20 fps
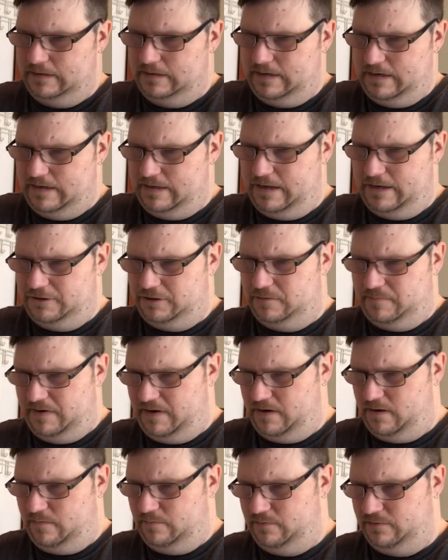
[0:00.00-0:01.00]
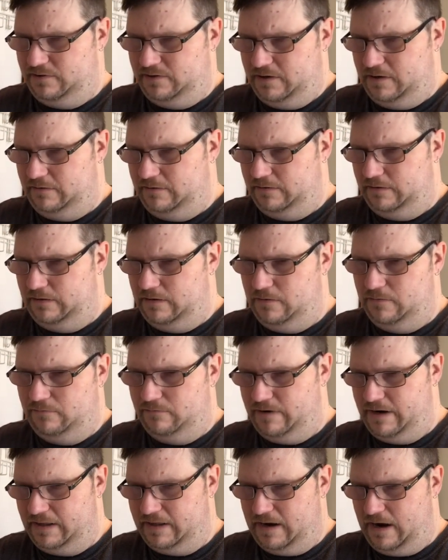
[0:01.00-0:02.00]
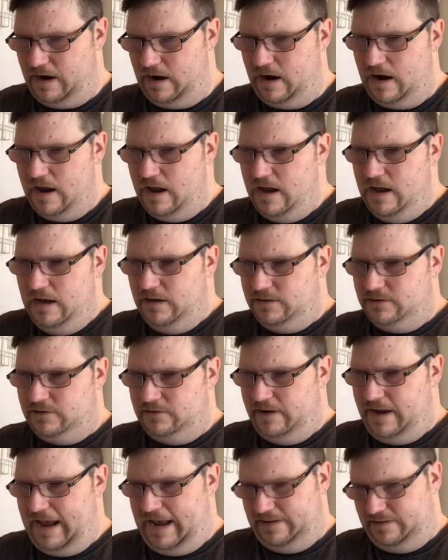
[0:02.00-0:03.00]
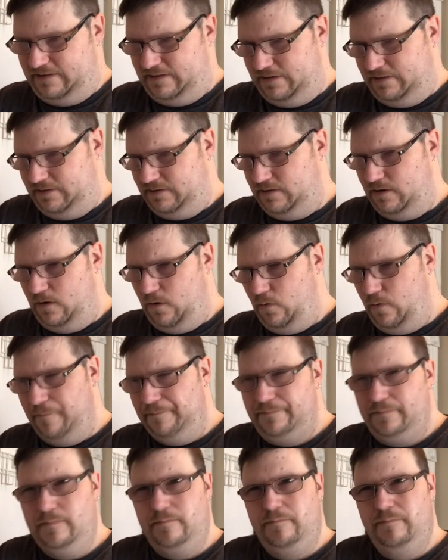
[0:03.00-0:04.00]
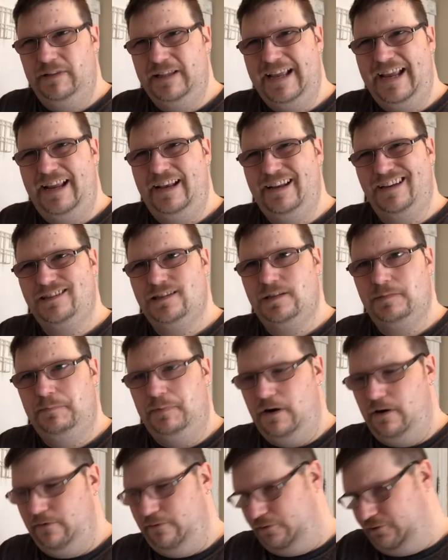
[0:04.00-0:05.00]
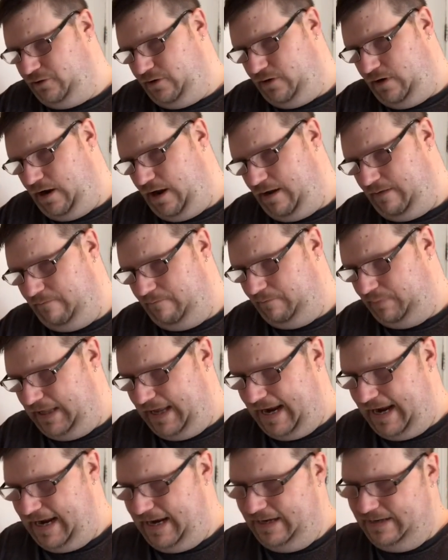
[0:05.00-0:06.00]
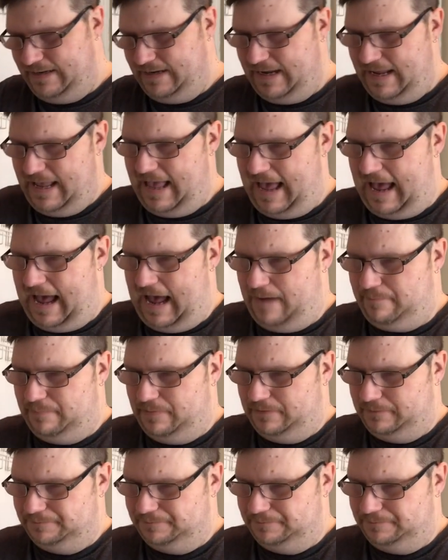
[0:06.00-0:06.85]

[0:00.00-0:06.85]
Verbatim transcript: And that should be almost a good load right there. So yes, so blade exposure, blade gap.